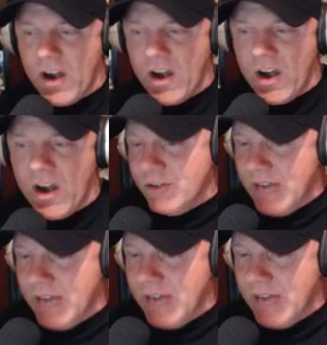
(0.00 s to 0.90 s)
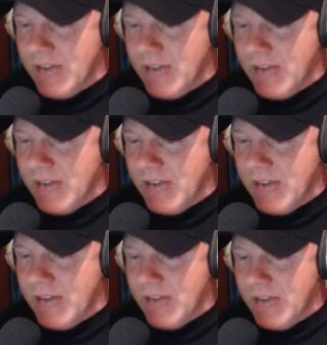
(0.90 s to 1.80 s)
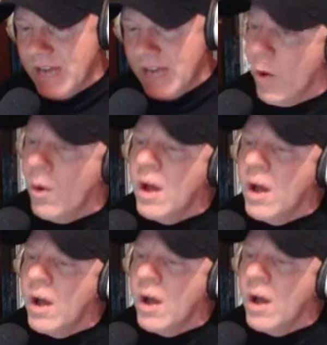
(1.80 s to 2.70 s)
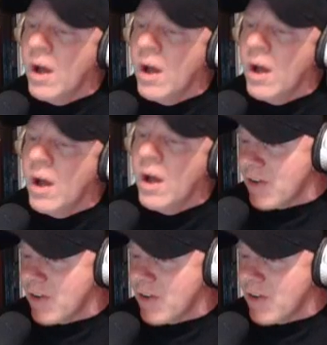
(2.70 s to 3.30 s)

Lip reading: Thank you, Dave, for fucking up my show. All right, Dave,